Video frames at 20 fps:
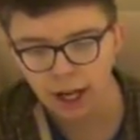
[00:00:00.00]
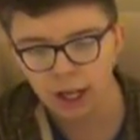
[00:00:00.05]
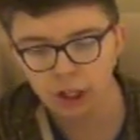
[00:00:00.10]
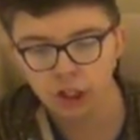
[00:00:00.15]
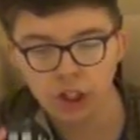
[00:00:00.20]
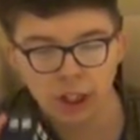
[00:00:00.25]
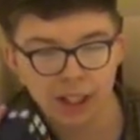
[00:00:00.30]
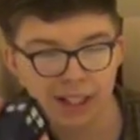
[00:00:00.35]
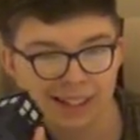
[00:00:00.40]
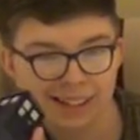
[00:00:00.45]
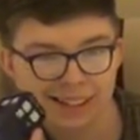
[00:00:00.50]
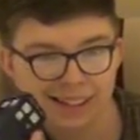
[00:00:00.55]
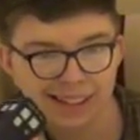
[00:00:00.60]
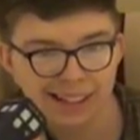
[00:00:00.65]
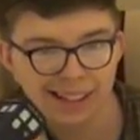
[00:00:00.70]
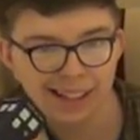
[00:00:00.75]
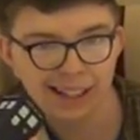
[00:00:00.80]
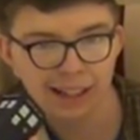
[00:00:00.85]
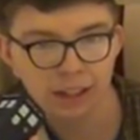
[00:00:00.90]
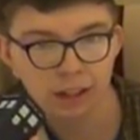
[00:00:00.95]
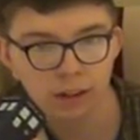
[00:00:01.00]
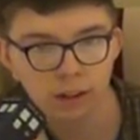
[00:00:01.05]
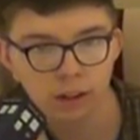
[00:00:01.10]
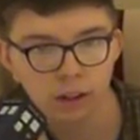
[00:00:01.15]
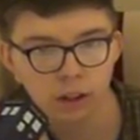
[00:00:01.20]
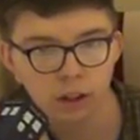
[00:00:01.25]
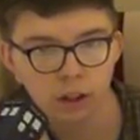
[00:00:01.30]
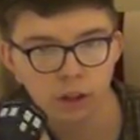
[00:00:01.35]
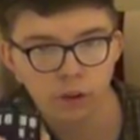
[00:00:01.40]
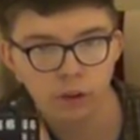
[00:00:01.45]
As you can see,
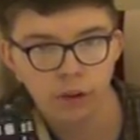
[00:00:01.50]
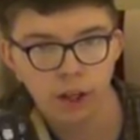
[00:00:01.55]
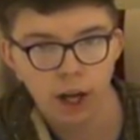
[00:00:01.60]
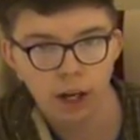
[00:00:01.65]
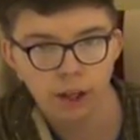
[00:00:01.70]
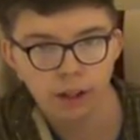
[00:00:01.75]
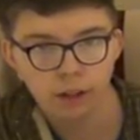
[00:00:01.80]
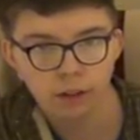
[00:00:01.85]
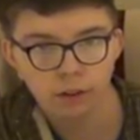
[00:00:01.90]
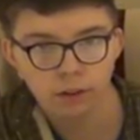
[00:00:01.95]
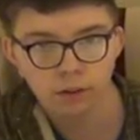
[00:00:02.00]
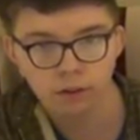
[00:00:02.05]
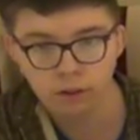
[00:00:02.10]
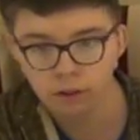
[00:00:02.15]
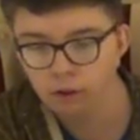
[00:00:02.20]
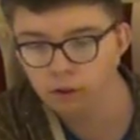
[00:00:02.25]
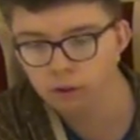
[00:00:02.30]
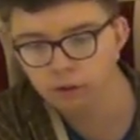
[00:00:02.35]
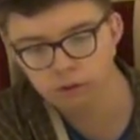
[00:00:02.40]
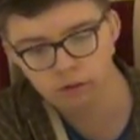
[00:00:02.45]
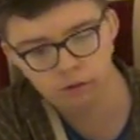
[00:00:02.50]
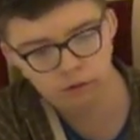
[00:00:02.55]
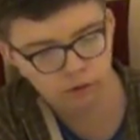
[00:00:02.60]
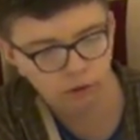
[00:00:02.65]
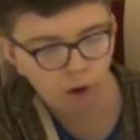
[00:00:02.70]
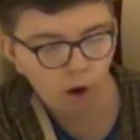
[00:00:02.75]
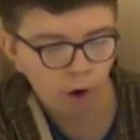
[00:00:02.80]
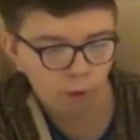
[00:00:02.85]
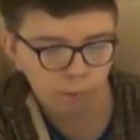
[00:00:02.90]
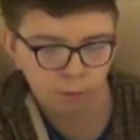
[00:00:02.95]
the TARDIS looks
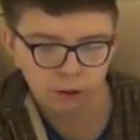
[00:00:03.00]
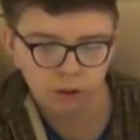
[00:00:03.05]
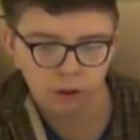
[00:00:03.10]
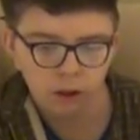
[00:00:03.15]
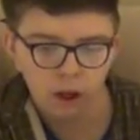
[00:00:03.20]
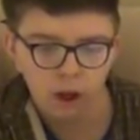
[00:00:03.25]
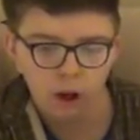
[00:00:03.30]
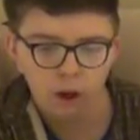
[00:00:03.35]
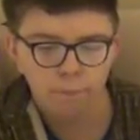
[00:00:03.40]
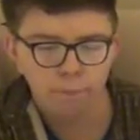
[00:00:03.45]
normal,